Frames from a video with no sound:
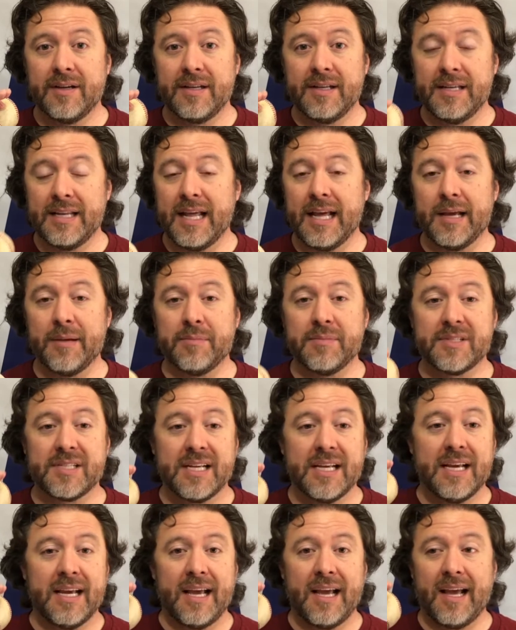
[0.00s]
names
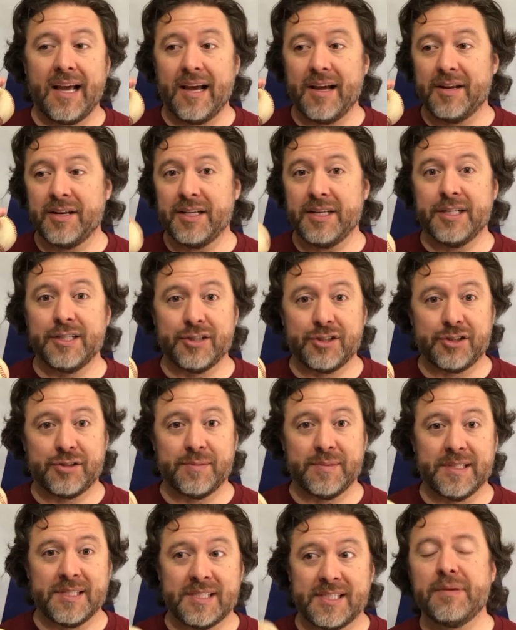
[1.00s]
and
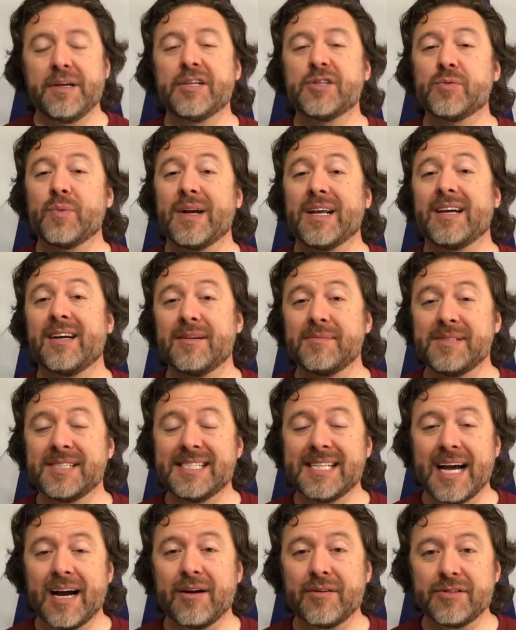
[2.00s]
instruments. Because when it comes
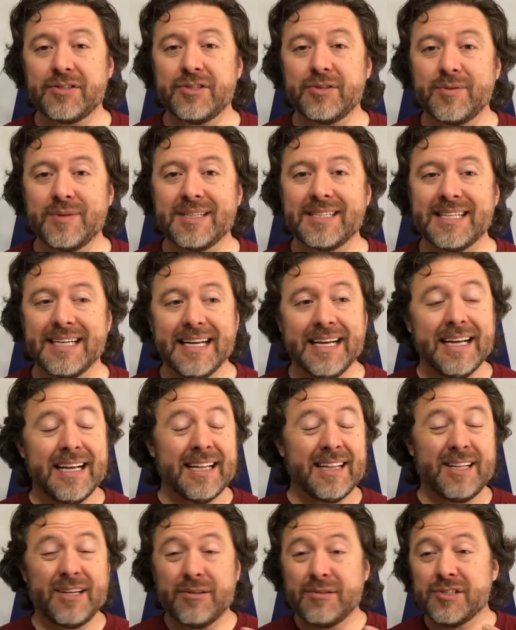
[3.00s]
down to it,
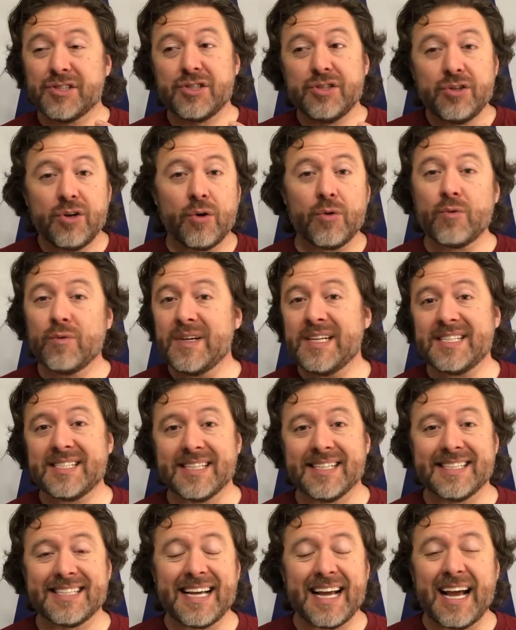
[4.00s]
there is no
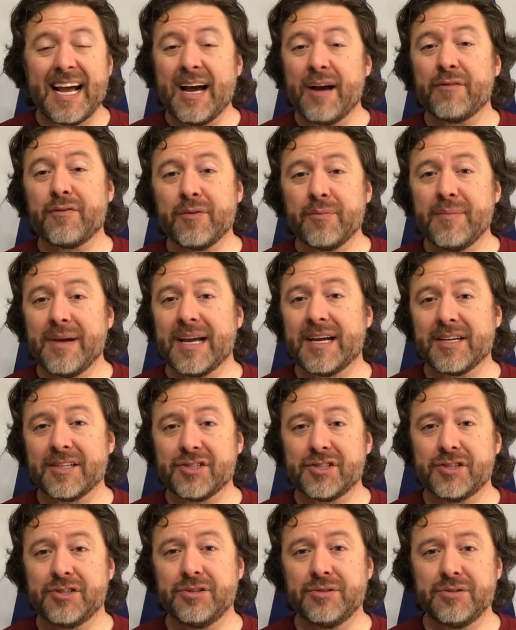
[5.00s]
reason to ever make a
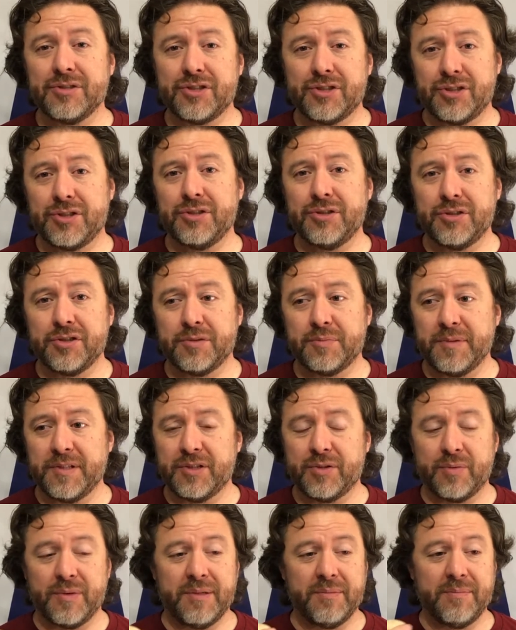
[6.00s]
student choose
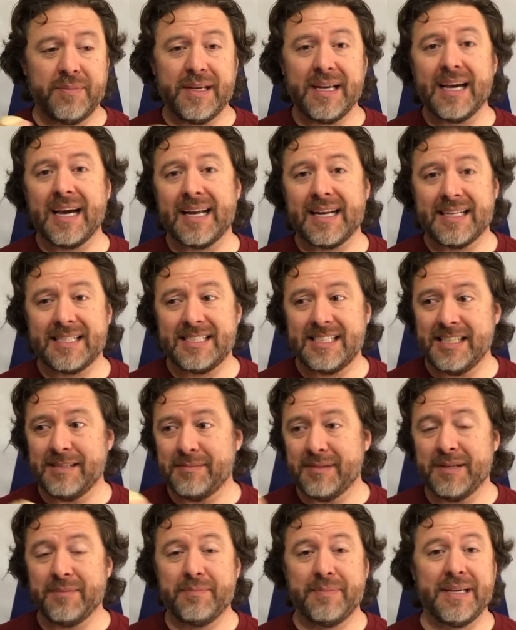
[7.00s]
between being on a
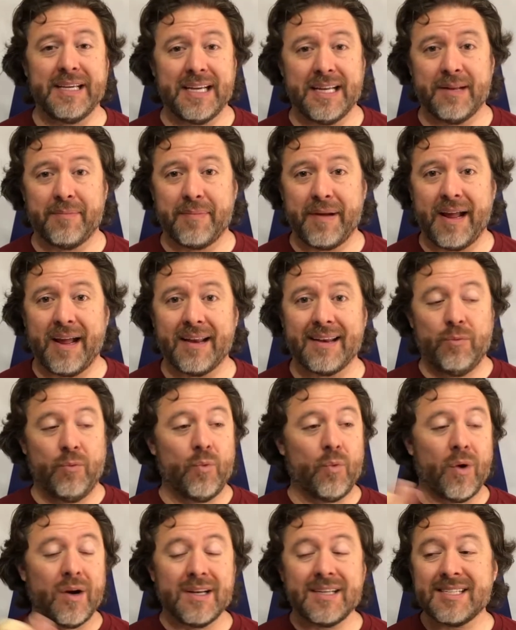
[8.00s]
team and being in a band.
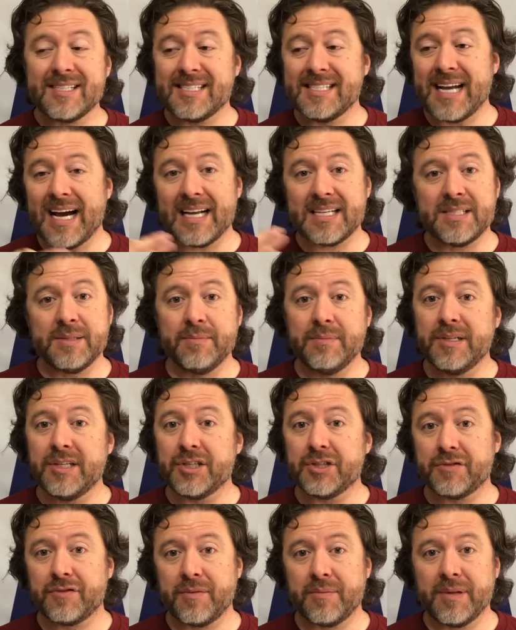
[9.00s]
One does not
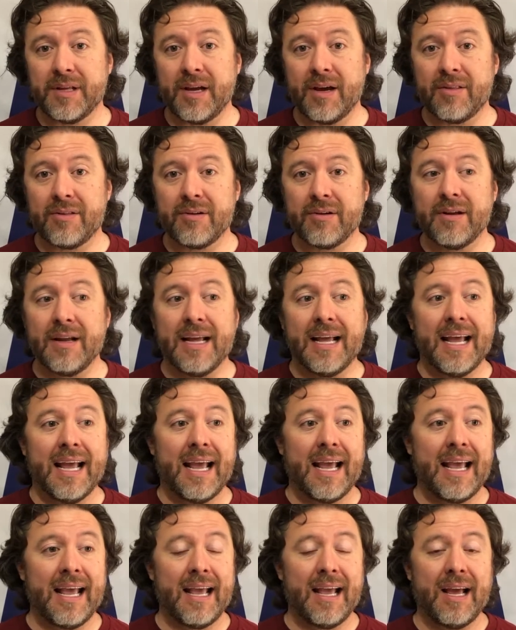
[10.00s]
diminish from the other,
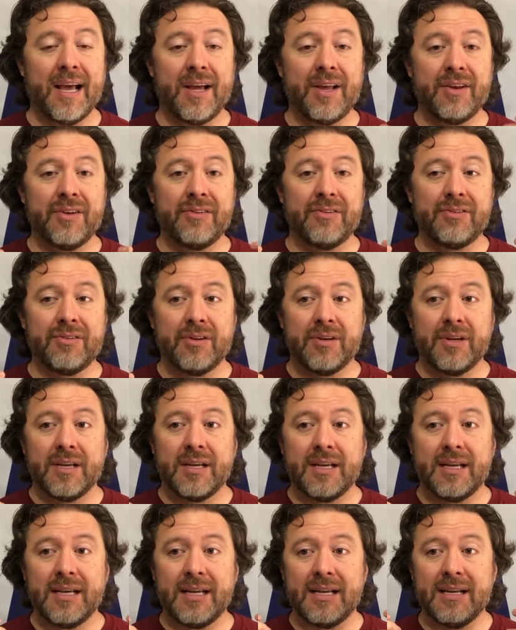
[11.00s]
and
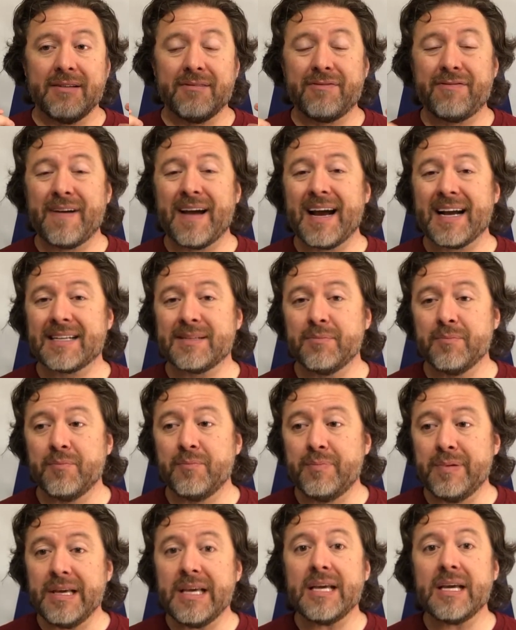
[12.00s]
in fact,
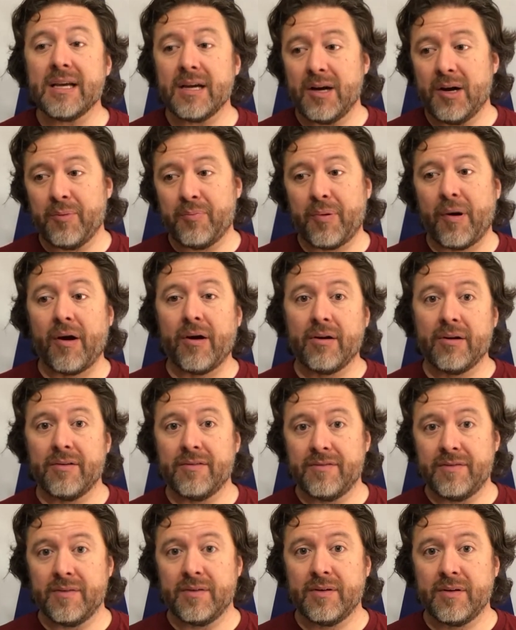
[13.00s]
being a part of